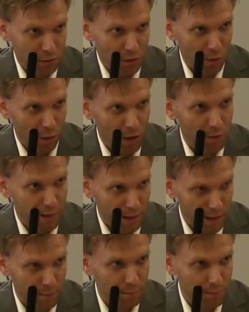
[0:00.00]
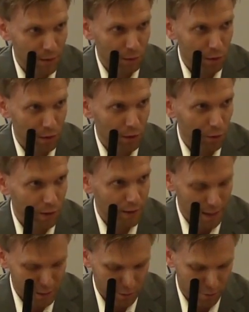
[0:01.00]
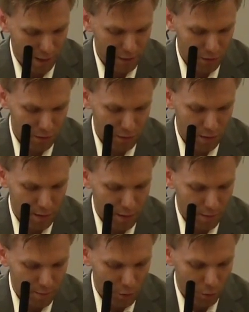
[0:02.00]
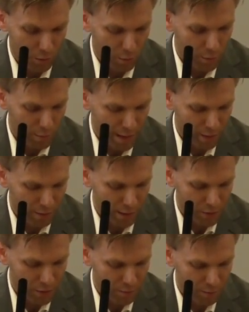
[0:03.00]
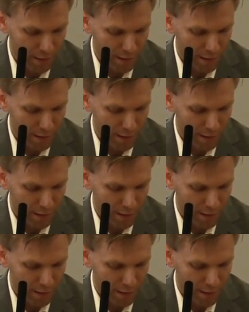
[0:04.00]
who'd go on to become one of Little Rock Nine's advisors, or their main advisor.